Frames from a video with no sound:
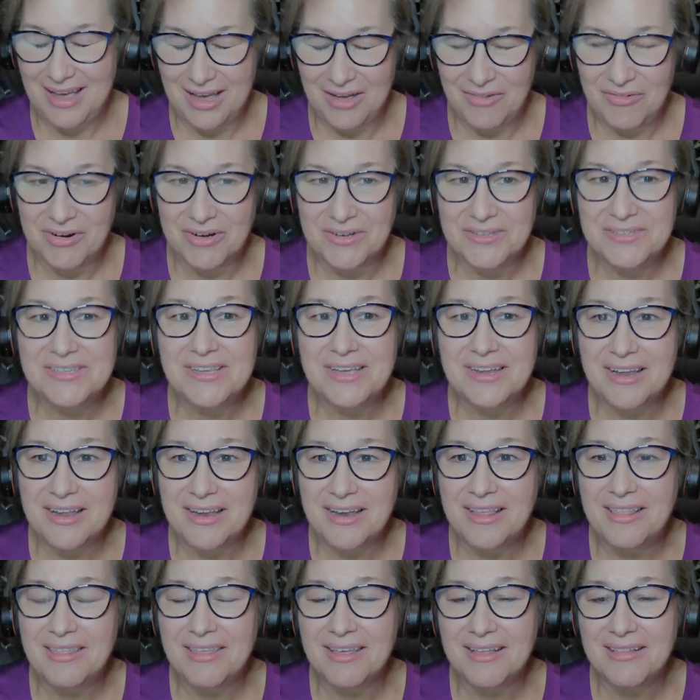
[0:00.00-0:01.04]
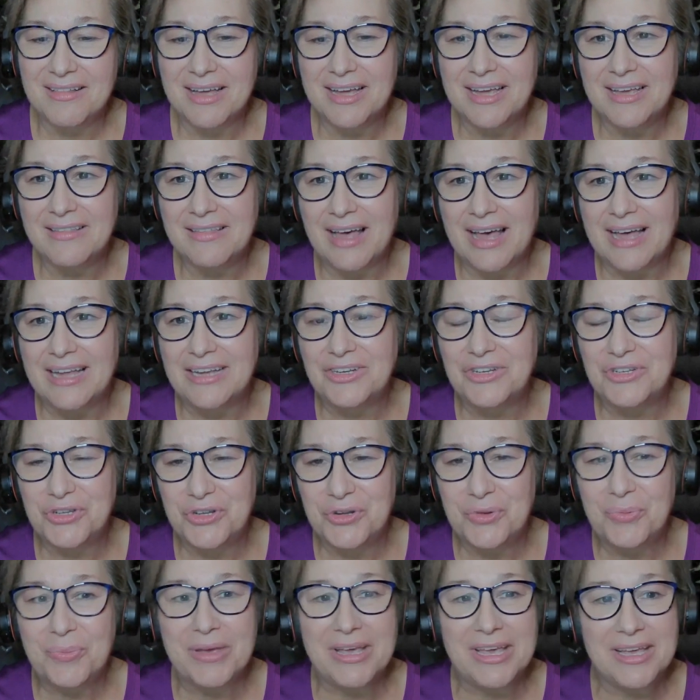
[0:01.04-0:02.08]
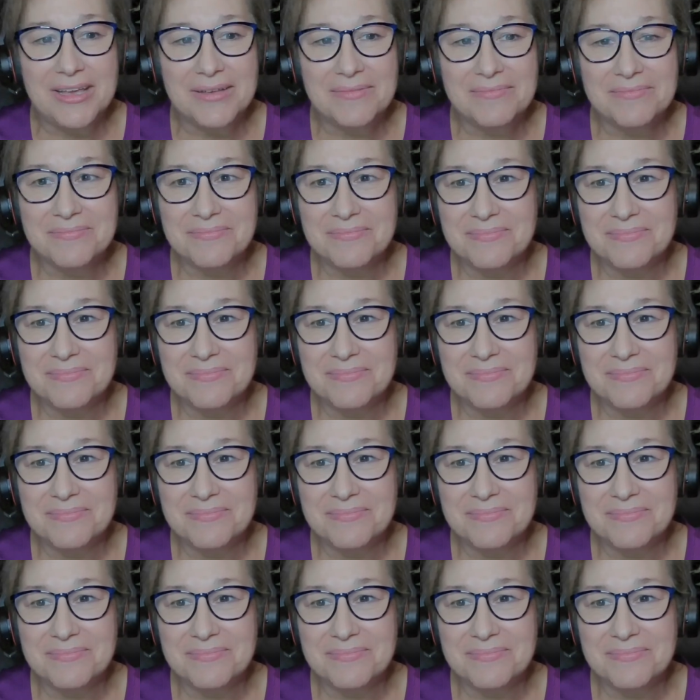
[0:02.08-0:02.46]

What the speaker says: ever said anything like that to me